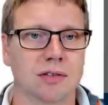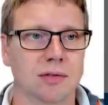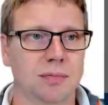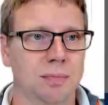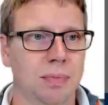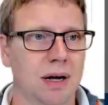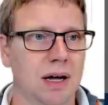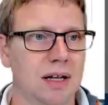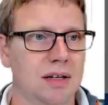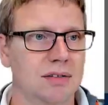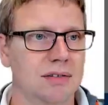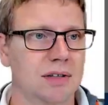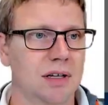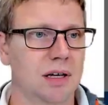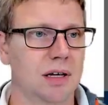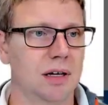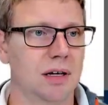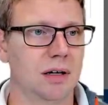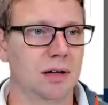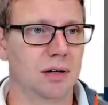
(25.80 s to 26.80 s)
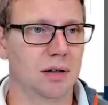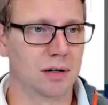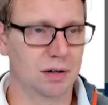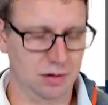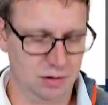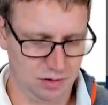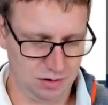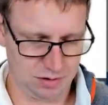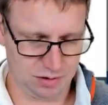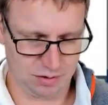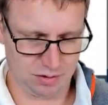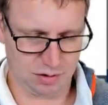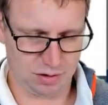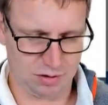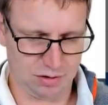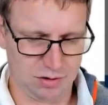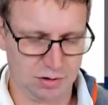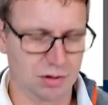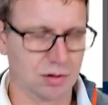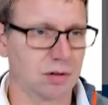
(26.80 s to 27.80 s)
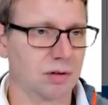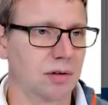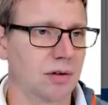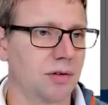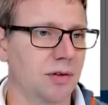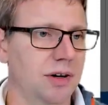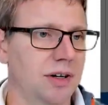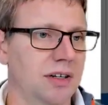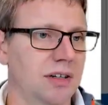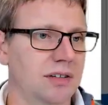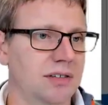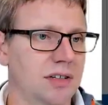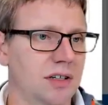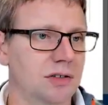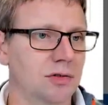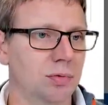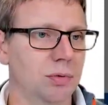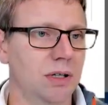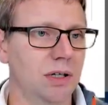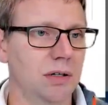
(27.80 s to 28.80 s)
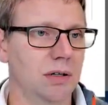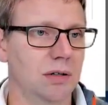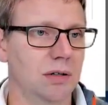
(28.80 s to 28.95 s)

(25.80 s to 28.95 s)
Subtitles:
by saying content create a test suite.